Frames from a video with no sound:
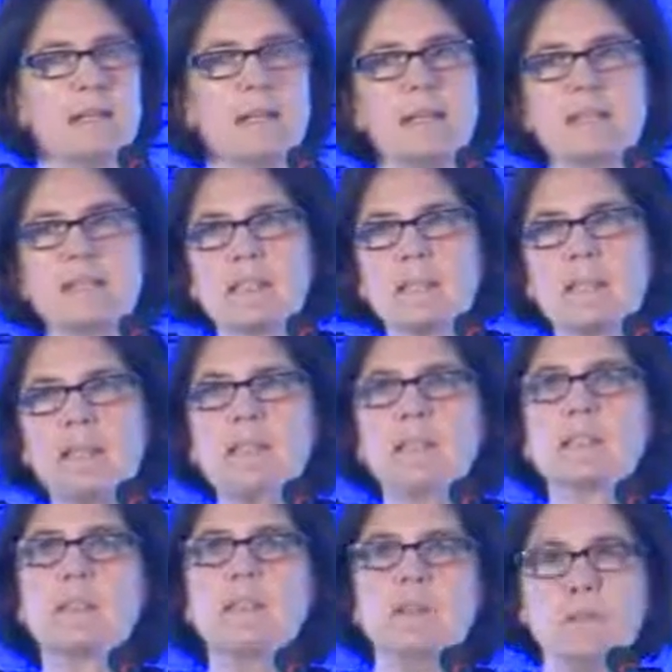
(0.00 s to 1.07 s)
It's something
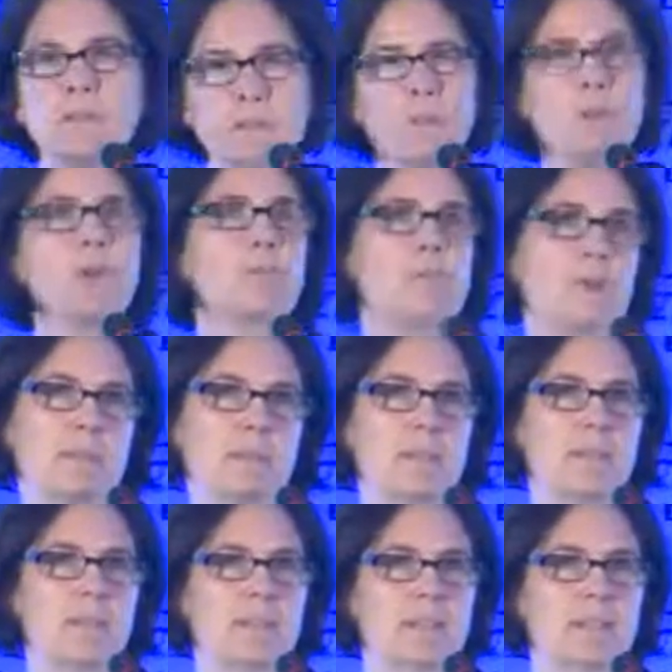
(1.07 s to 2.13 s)
that's before
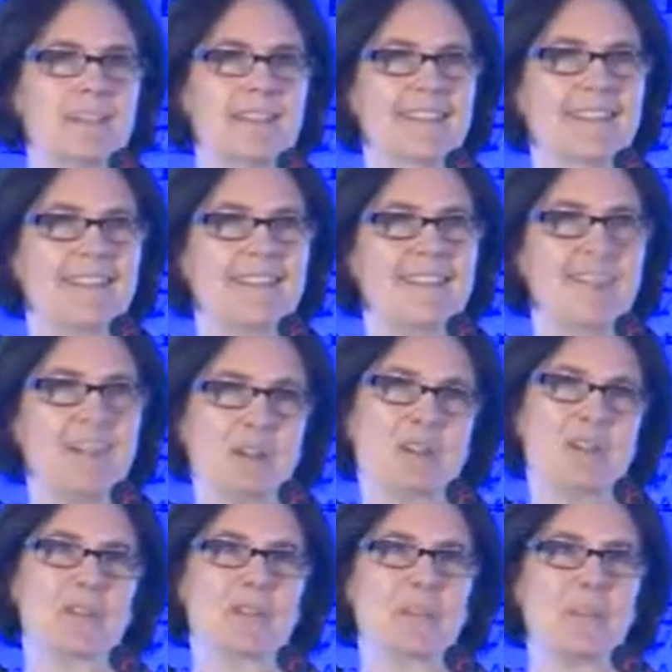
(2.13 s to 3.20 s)
public-private
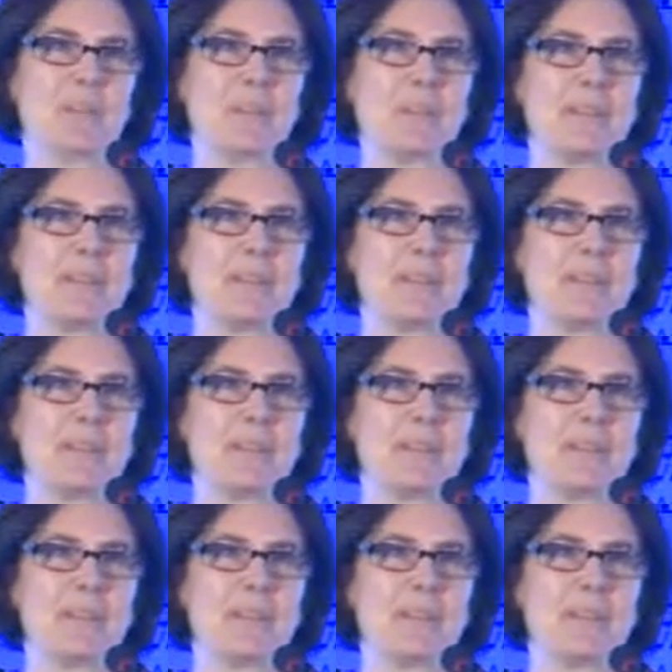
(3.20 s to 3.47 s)
partnership.